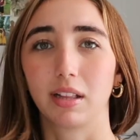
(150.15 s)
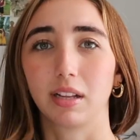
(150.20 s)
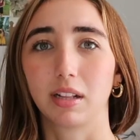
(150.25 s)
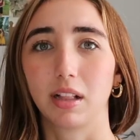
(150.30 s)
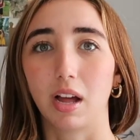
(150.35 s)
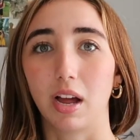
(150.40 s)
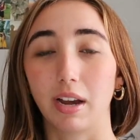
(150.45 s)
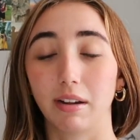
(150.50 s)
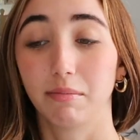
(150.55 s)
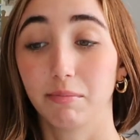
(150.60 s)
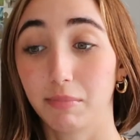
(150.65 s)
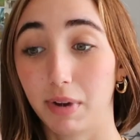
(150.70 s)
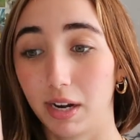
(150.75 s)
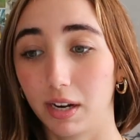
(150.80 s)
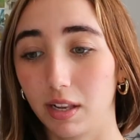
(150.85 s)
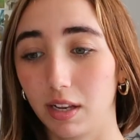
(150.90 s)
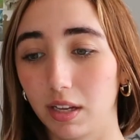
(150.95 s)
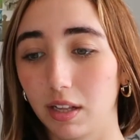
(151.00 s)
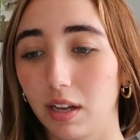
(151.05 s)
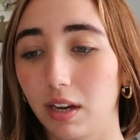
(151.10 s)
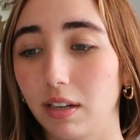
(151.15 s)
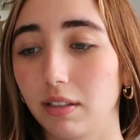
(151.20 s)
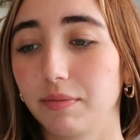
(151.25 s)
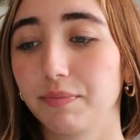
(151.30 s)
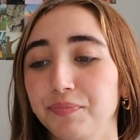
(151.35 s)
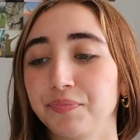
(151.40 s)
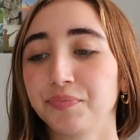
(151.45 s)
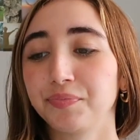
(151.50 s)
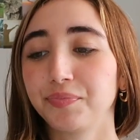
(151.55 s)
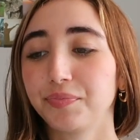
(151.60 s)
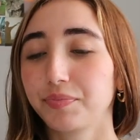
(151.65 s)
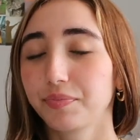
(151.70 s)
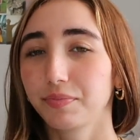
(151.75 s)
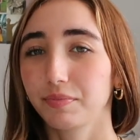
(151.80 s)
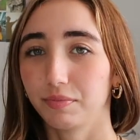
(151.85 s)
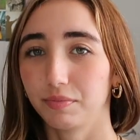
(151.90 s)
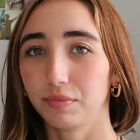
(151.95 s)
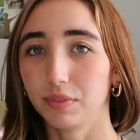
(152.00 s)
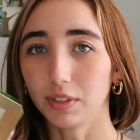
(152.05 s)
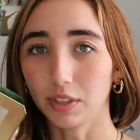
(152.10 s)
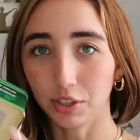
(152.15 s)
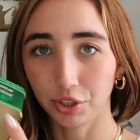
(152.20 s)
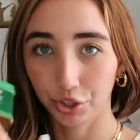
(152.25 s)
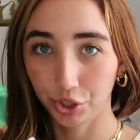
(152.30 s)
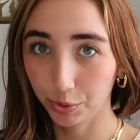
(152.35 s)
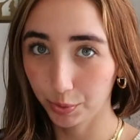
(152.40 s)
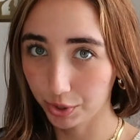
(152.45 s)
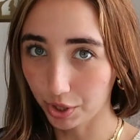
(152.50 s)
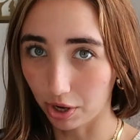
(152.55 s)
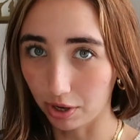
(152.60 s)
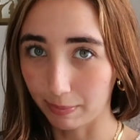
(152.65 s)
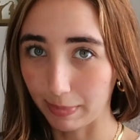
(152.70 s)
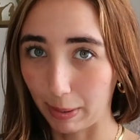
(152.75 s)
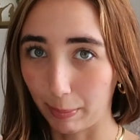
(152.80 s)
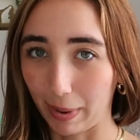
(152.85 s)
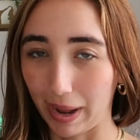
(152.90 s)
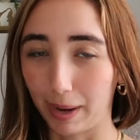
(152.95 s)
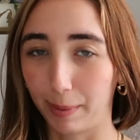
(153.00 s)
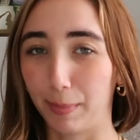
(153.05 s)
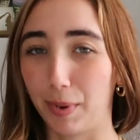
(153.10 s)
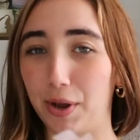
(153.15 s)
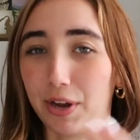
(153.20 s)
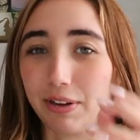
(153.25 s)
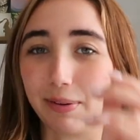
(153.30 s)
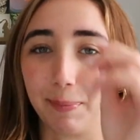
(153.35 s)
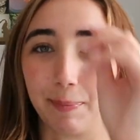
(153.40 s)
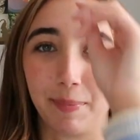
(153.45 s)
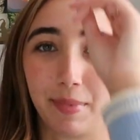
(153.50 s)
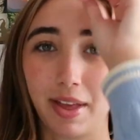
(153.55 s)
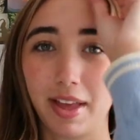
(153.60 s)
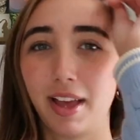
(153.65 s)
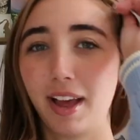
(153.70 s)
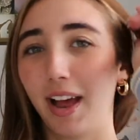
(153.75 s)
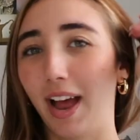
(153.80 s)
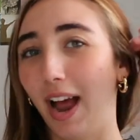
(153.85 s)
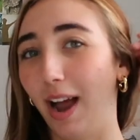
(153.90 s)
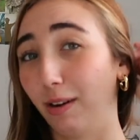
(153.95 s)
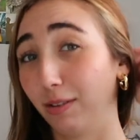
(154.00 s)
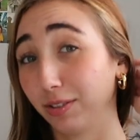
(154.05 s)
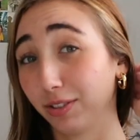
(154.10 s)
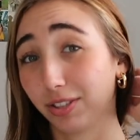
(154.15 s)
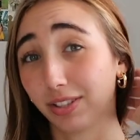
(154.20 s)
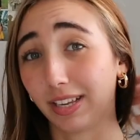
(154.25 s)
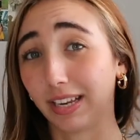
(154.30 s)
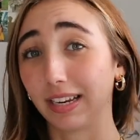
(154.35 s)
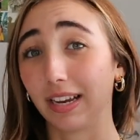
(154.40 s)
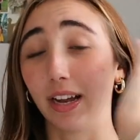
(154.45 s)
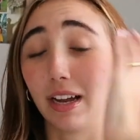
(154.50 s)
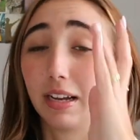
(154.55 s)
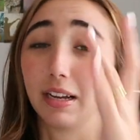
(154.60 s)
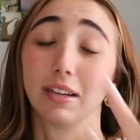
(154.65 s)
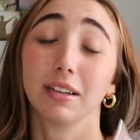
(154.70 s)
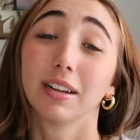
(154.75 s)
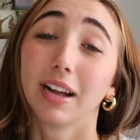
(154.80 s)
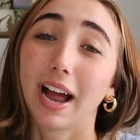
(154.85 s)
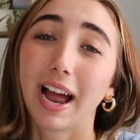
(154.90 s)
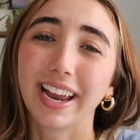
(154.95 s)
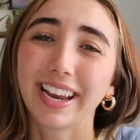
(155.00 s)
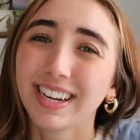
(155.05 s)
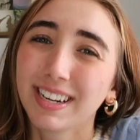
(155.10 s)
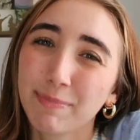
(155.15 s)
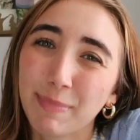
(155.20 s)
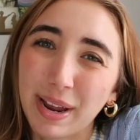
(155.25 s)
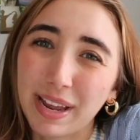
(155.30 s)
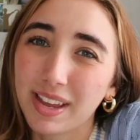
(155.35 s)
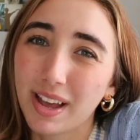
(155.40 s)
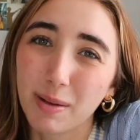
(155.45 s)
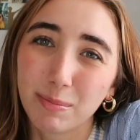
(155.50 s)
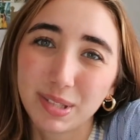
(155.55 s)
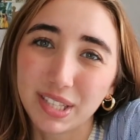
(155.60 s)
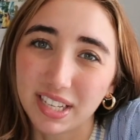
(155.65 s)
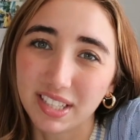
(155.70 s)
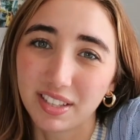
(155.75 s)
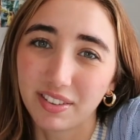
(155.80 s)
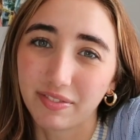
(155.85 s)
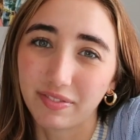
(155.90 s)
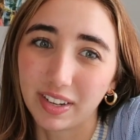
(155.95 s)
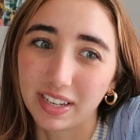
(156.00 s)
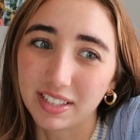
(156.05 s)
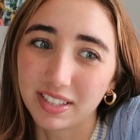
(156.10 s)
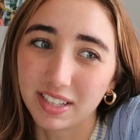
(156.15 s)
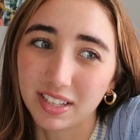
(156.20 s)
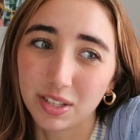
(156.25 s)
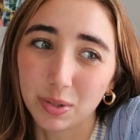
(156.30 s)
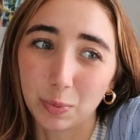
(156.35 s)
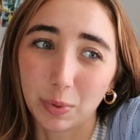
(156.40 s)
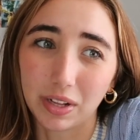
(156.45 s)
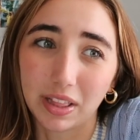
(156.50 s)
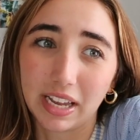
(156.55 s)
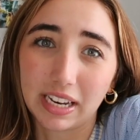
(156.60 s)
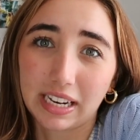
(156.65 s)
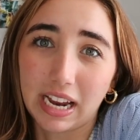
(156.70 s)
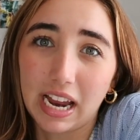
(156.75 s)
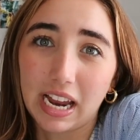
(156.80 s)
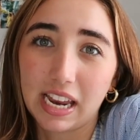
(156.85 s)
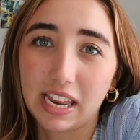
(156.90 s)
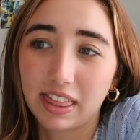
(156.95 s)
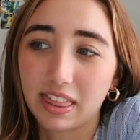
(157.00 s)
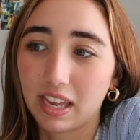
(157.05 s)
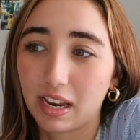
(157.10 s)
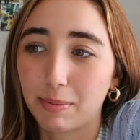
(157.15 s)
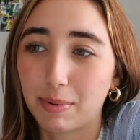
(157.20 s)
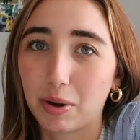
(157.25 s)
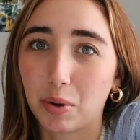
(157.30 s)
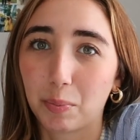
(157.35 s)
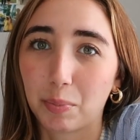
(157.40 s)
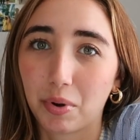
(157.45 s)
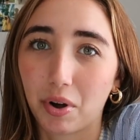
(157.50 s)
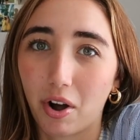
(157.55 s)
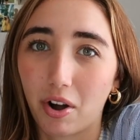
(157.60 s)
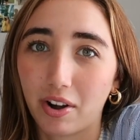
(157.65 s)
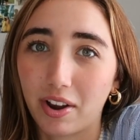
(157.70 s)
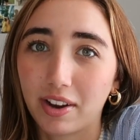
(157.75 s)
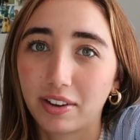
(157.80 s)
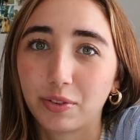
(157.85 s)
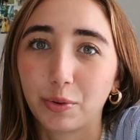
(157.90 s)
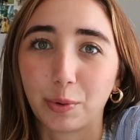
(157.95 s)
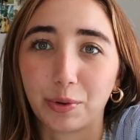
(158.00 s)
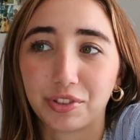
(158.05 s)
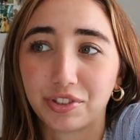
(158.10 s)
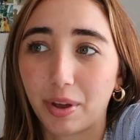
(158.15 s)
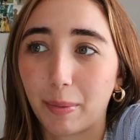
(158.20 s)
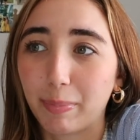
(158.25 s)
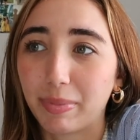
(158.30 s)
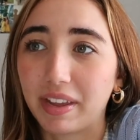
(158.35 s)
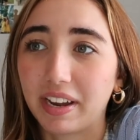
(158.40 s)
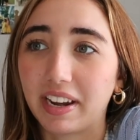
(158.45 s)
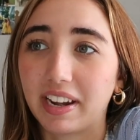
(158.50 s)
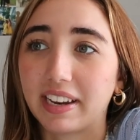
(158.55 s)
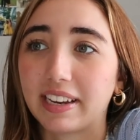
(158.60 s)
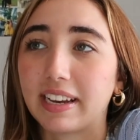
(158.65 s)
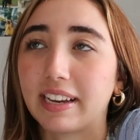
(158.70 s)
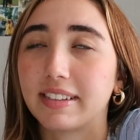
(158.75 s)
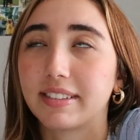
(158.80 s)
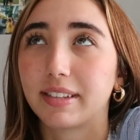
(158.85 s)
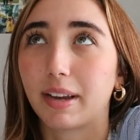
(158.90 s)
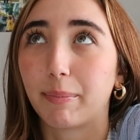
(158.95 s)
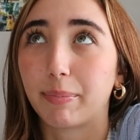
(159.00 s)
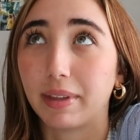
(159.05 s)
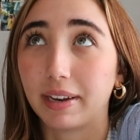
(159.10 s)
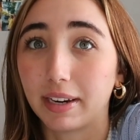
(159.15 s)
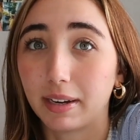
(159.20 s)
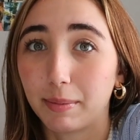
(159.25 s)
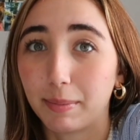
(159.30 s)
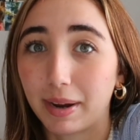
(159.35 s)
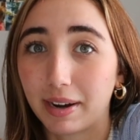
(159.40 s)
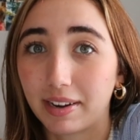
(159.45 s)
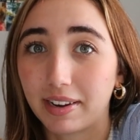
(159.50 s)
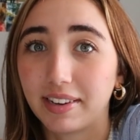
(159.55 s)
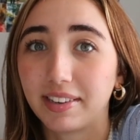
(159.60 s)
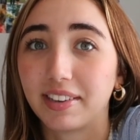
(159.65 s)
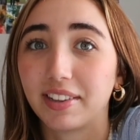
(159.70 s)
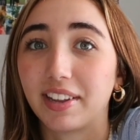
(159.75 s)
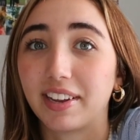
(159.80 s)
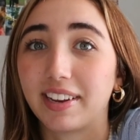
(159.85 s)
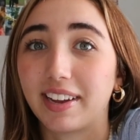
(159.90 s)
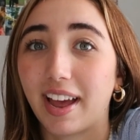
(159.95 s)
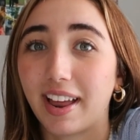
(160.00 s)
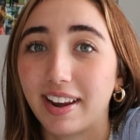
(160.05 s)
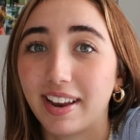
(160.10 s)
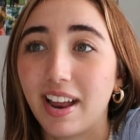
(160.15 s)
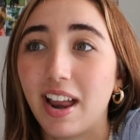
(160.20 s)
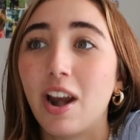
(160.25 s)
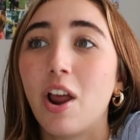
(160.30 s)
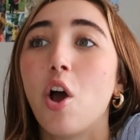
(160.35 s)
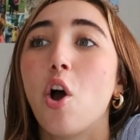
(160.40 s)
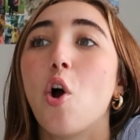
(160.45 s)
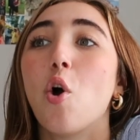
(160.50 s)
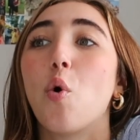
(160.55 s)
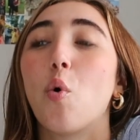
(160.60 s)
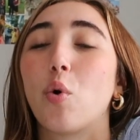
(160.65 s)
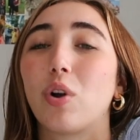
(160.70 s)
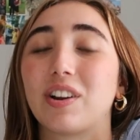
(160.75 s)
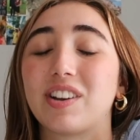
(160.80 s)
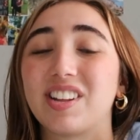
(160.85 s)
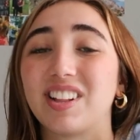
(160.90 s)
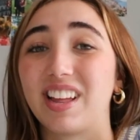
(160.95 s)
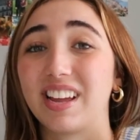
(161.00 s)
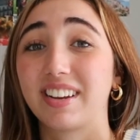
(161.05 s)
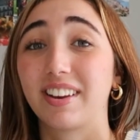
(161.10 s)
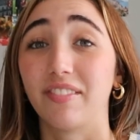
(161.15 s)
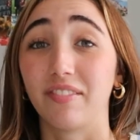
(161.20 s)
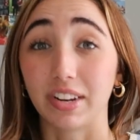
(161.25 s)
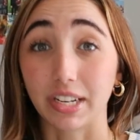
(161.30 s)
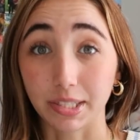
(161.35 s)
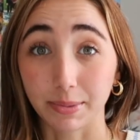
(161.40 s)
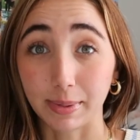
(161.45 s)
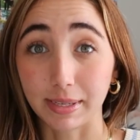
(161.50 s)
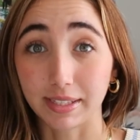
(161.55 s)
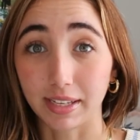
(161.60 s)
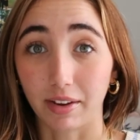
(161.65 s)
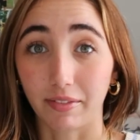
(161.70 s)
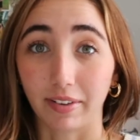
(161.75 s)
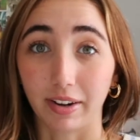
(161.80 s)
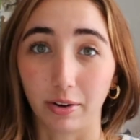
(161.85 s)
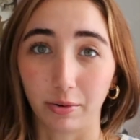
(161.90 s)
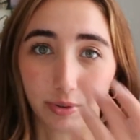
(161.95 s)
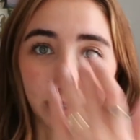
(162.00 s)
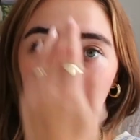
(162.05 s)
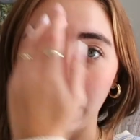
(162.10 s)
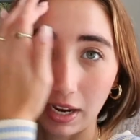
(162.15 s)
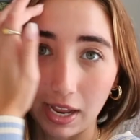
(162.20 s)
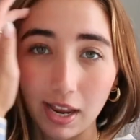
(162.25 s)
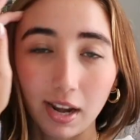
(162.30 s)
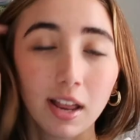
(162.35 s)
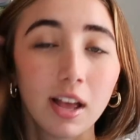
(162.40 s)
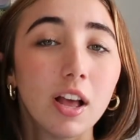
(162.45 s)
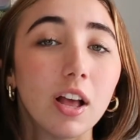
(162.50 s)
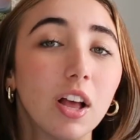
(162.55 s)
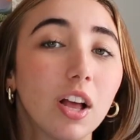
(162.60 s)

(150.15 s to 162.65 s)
Klein. She was talking about Bag Balm. I was like, I get in my obsessive phases where like I think about a product or something and I can't stop thinking about it until I get it or until I convince myself I don't need it.